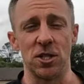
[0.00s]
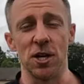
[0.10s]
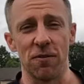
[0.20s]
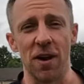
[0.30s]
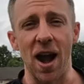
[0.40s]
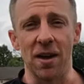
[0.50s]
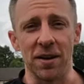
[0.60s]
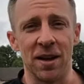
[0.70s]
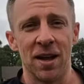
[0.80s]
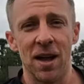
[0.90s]
Jennifer
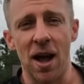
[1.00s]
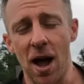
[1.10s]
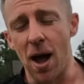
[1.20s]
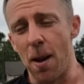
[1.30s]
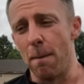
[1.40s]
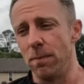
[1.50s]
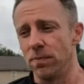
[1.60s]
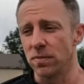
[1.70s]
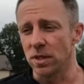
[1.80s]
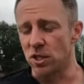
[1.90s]
Allen.
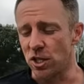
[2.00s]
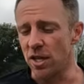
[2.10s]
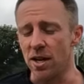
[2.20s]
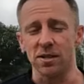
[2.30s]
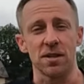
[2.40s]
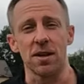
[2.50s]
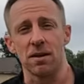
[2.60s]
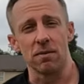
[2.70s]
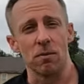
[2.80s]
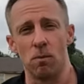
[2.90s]
She does
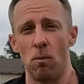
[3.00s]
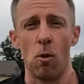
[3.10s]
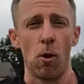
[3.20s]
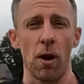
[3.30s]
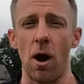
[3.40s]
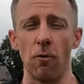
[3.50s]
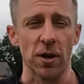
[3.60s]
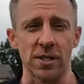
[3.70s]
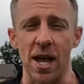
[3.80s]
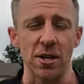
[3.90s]
it more
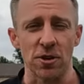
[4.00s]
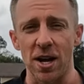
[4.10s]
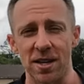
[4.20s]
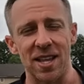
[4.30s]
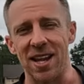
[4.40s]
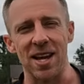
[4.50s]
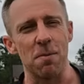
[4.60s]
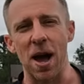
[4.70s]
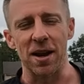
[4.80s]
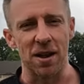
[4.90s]
over exaggerated than
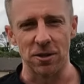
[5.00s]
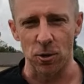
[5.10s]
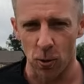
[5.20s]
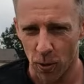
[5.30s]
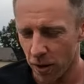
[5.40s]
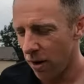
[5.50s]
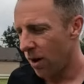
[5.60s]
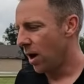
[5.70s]
anybody on tour,